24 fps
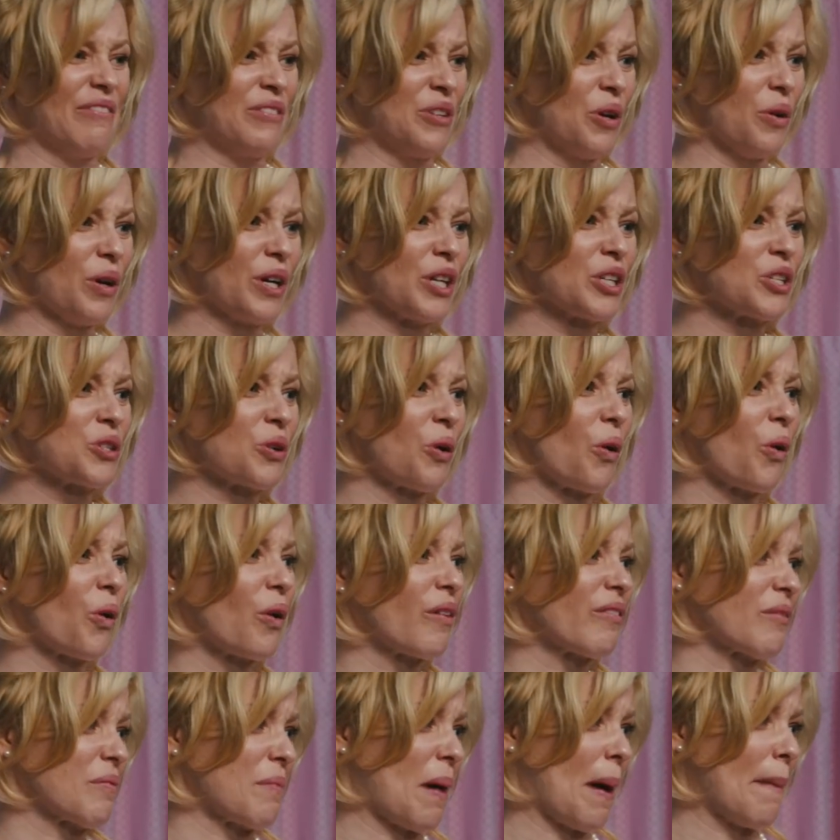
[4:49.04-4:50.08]
have no
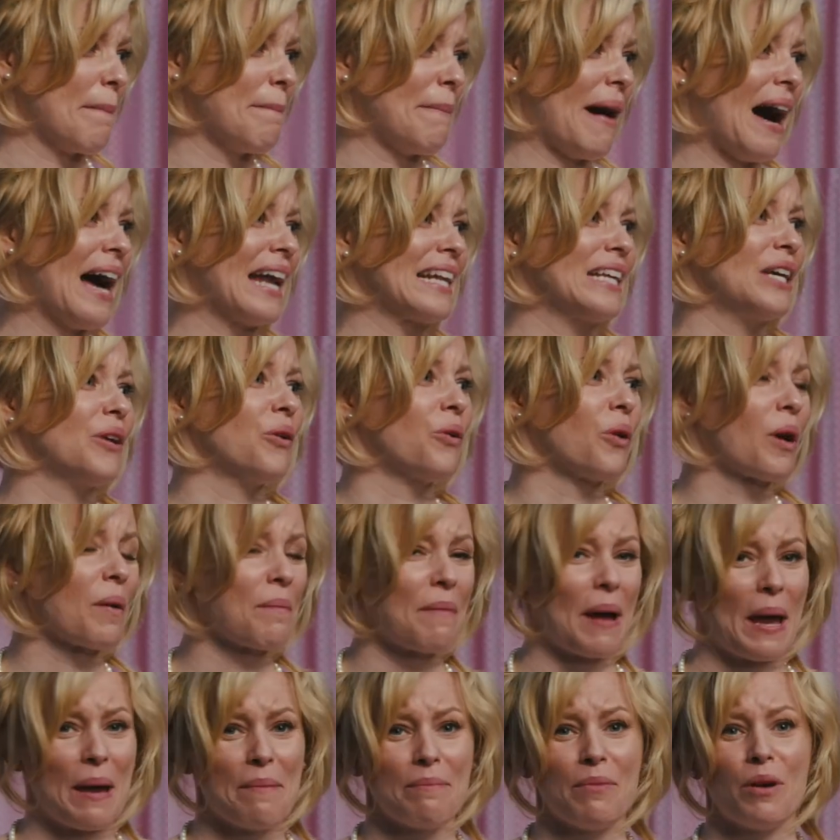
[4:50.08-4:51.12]
control over my body
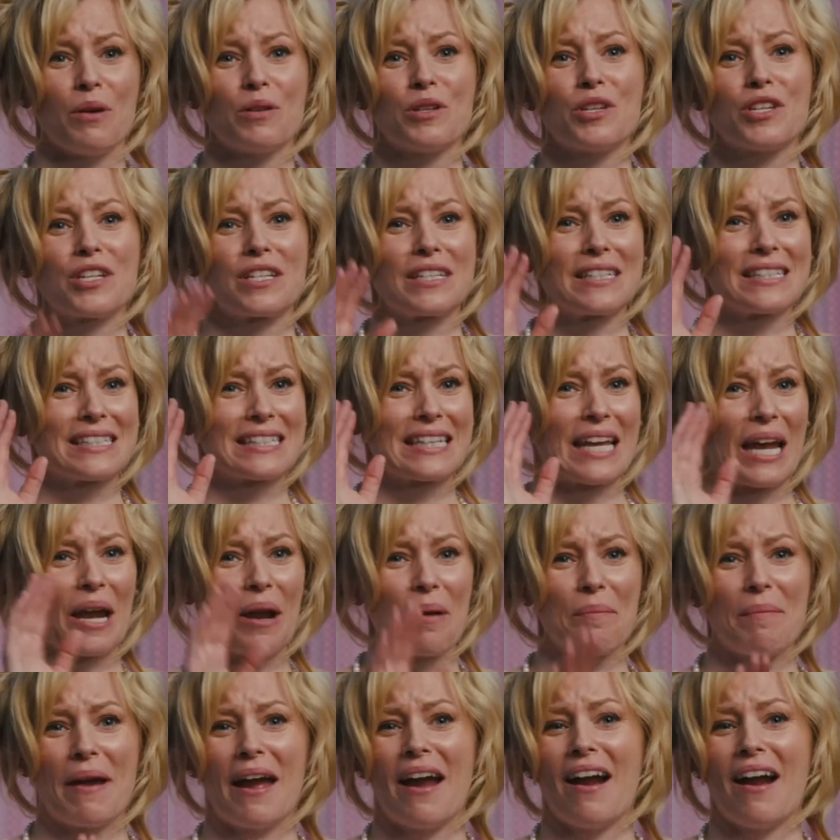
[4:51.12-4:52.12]
or my emotions. Scare